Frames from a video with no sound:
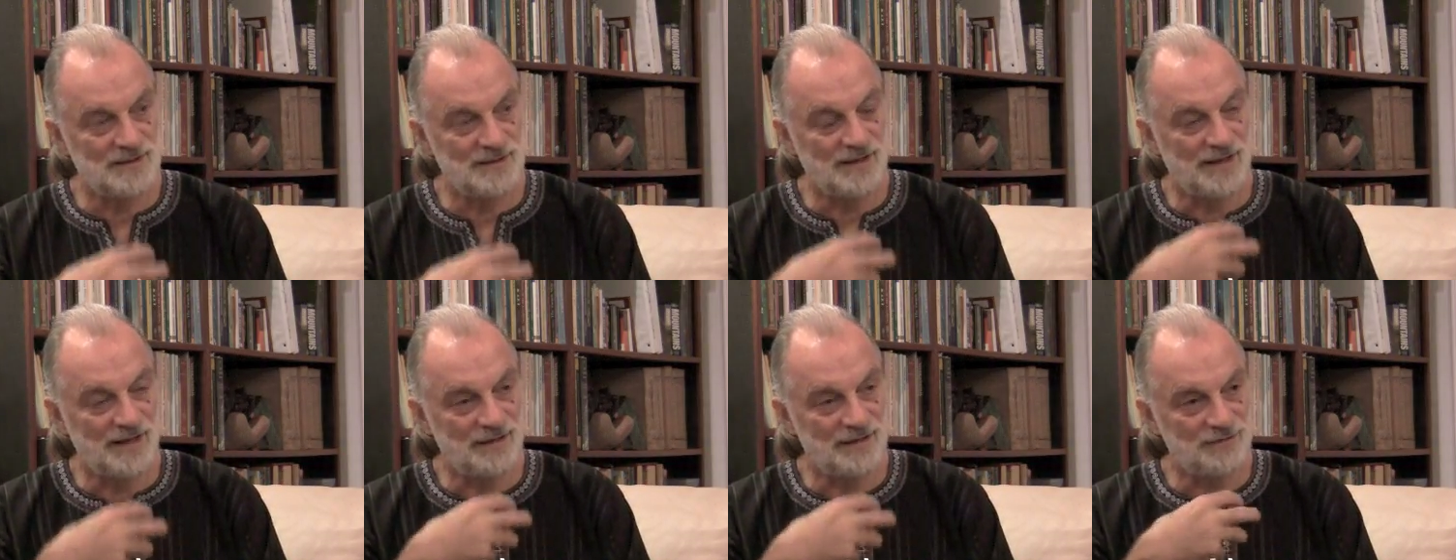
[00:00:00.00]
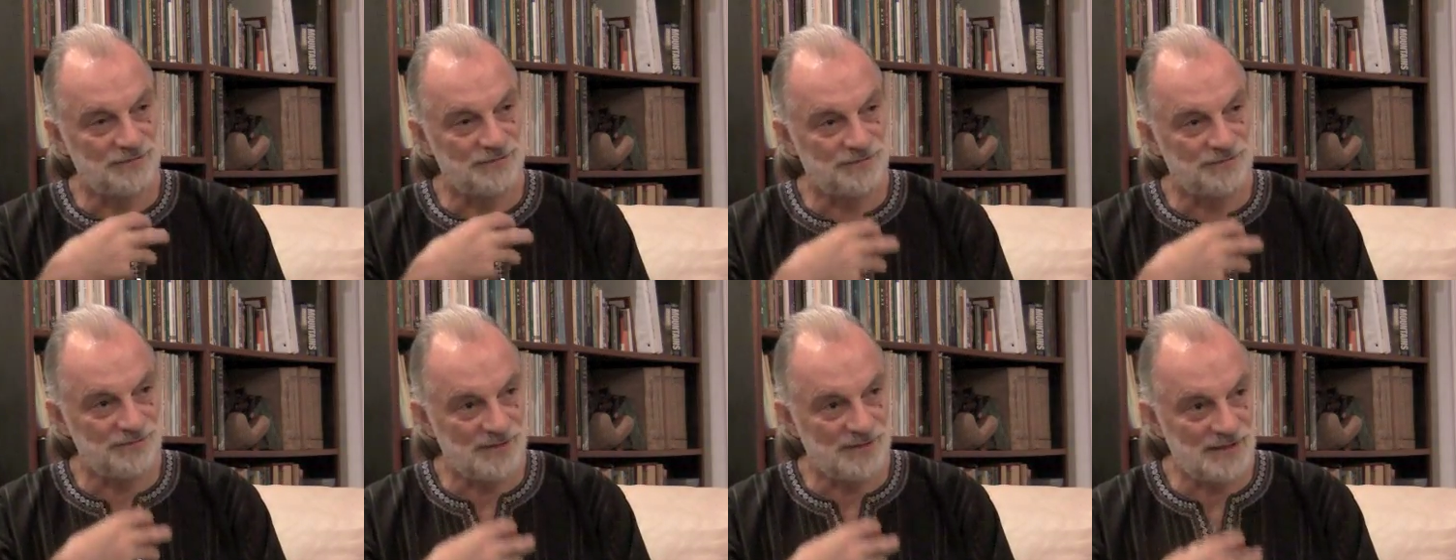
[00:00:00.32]
and
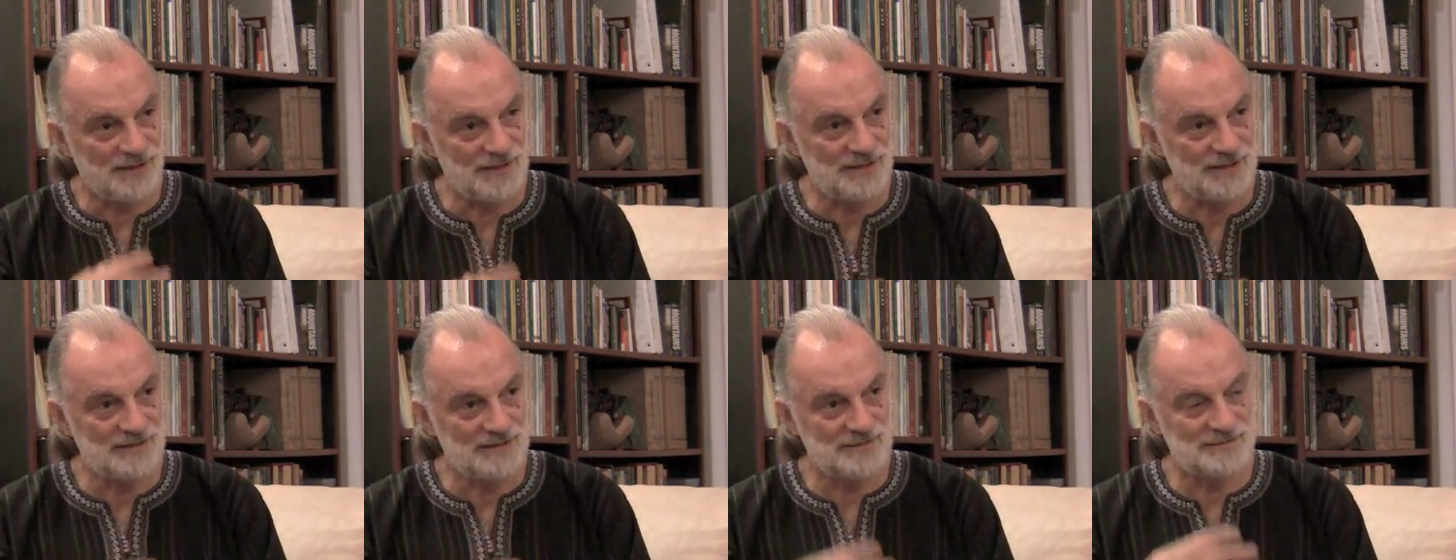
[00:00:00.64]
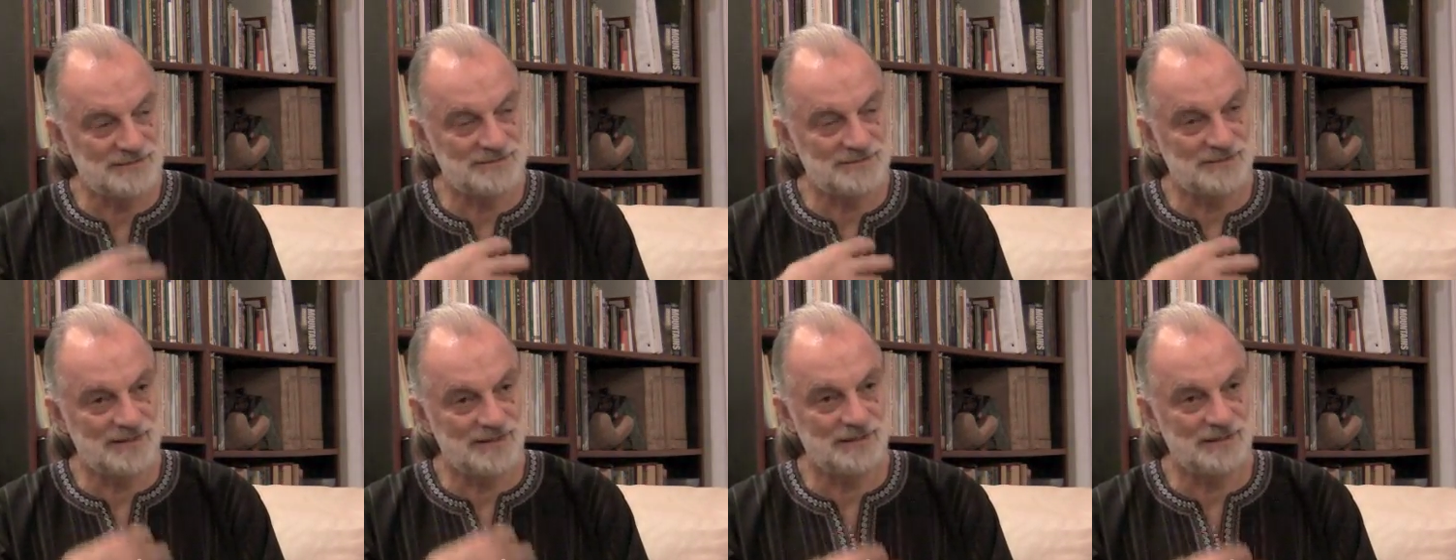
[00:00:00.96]
find
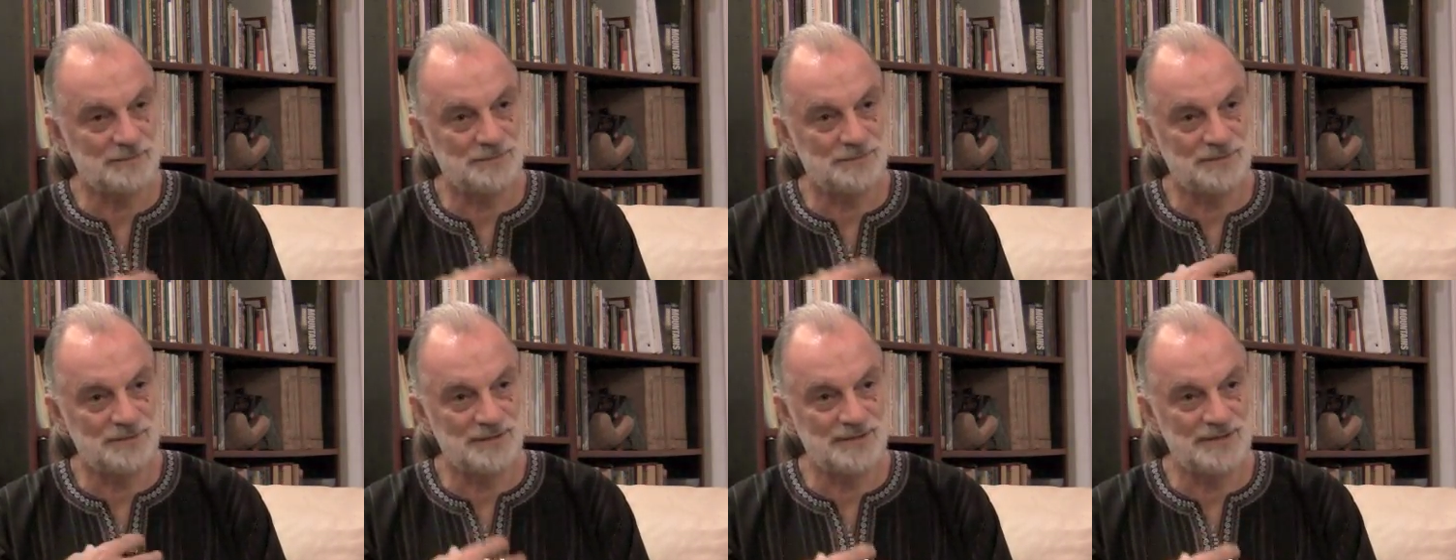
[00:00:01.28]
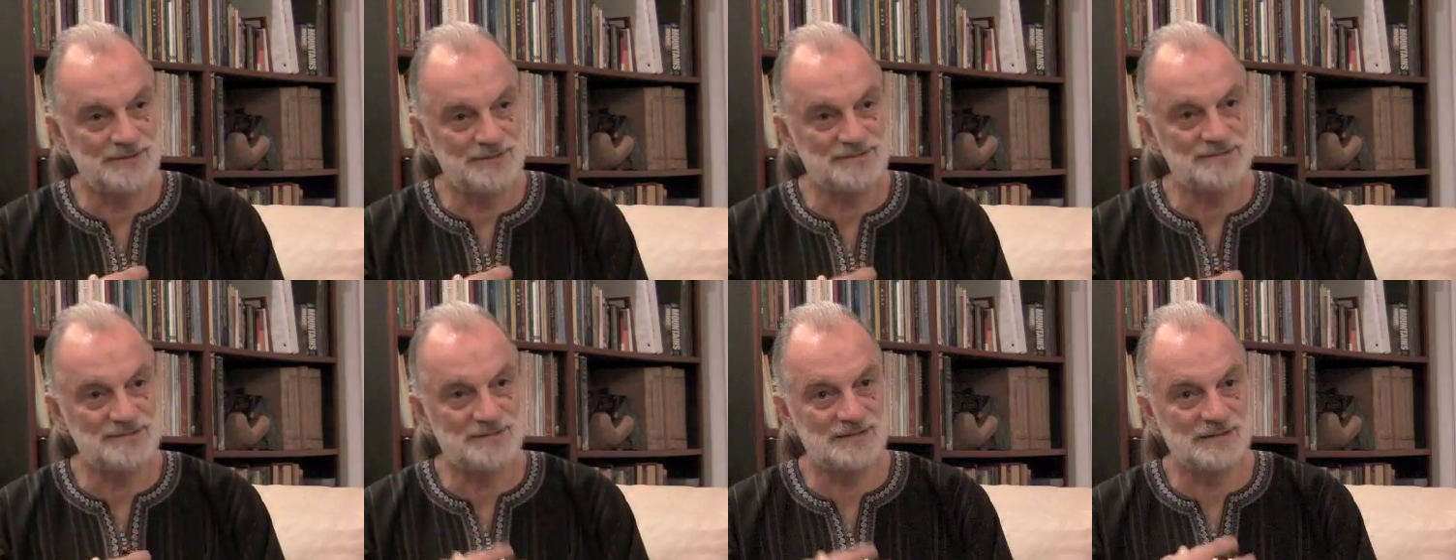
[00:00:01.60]
that
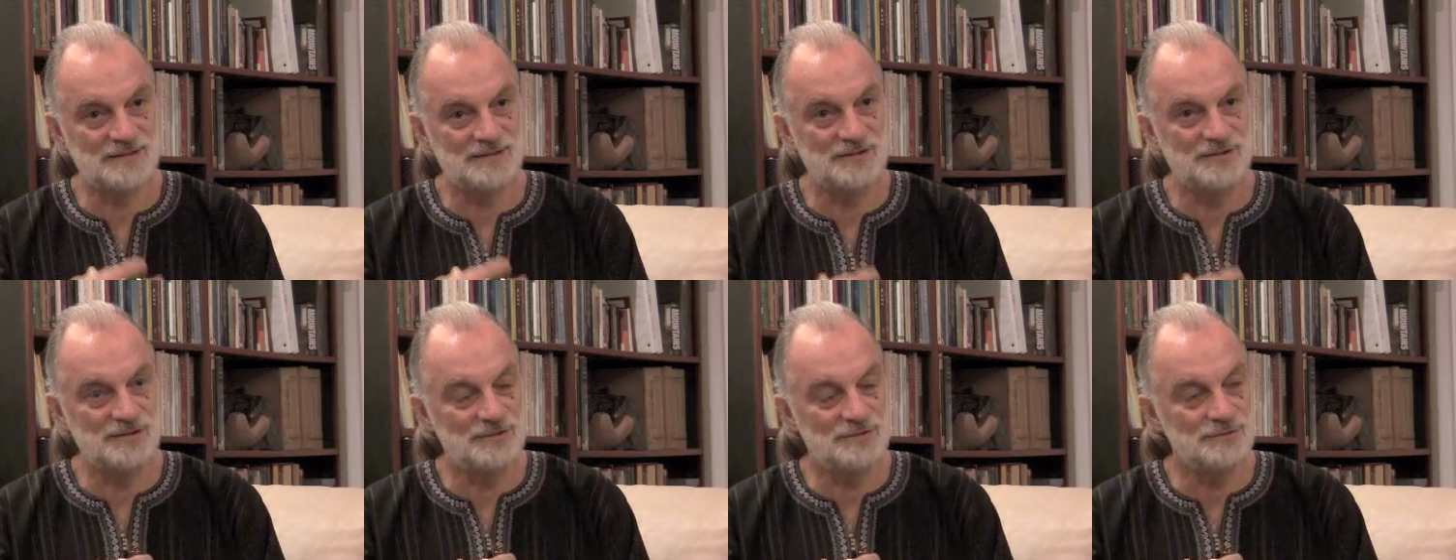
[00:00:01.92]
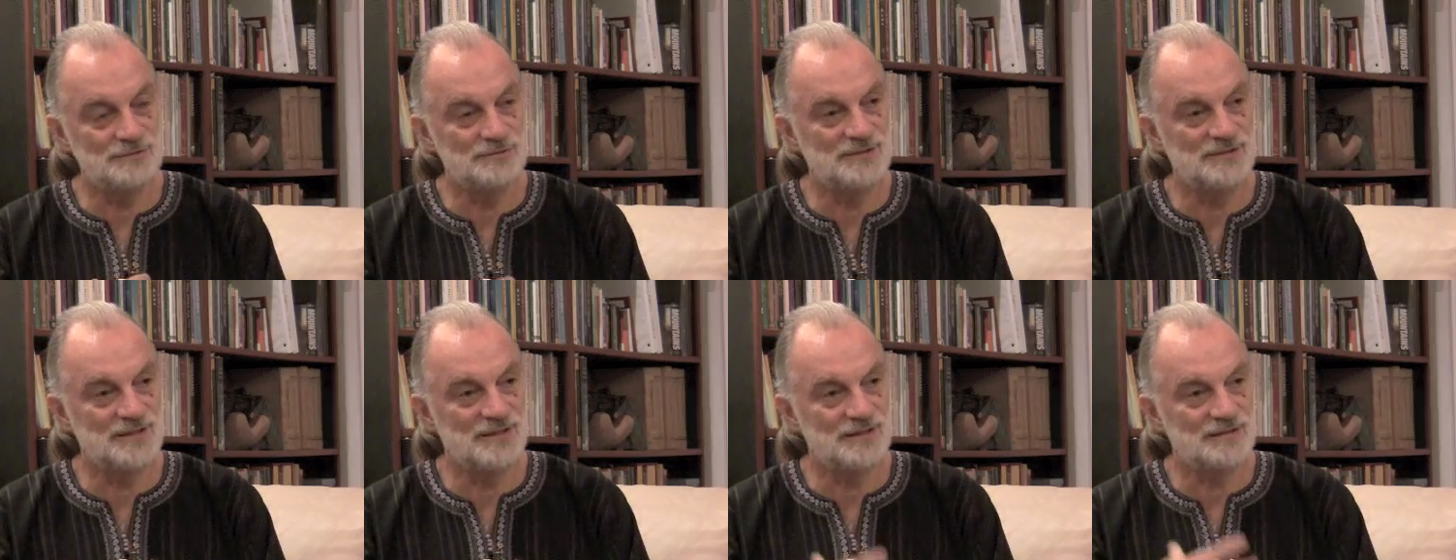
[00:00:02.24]
place in
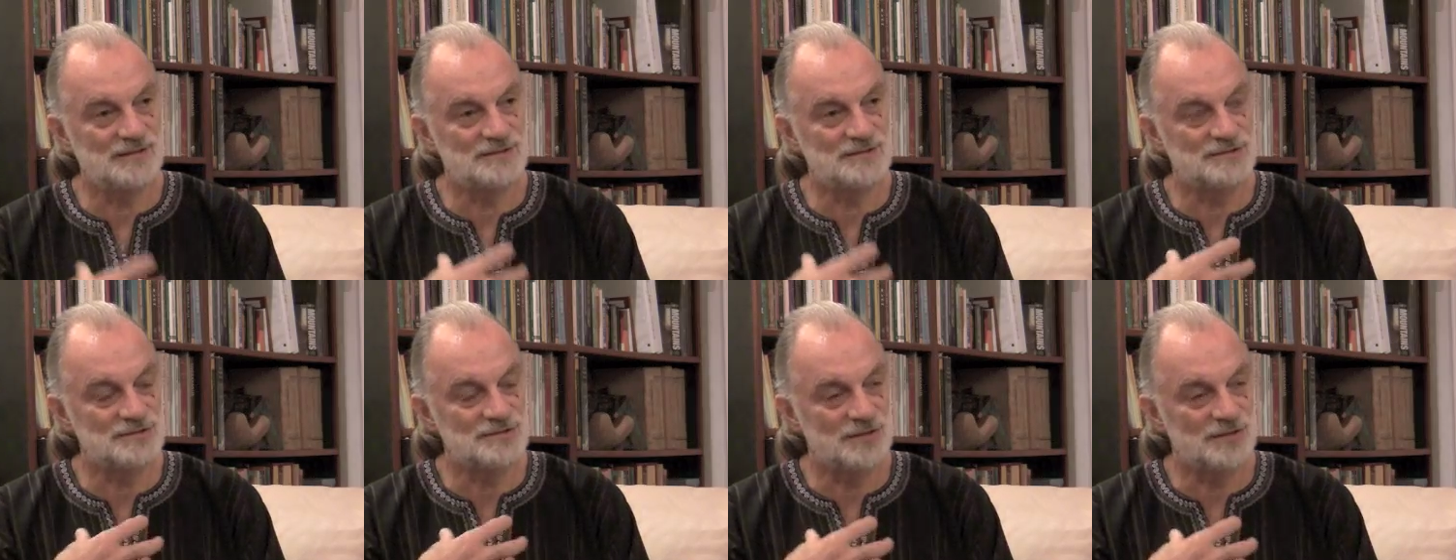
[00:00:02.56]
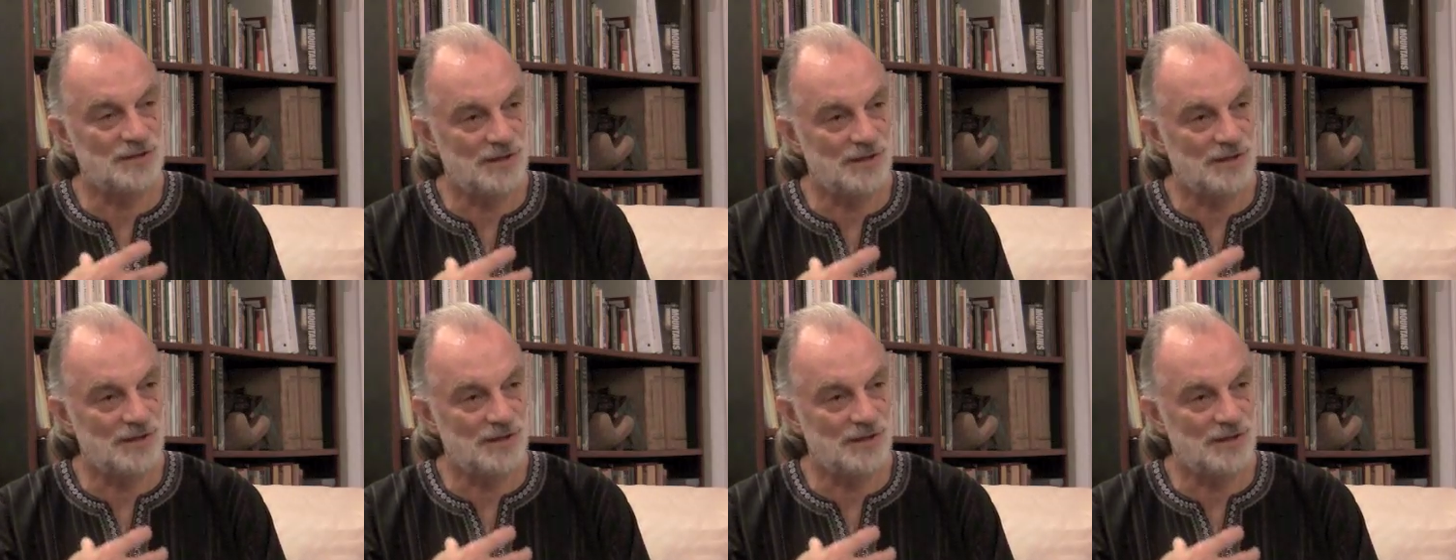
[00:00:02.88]
you that is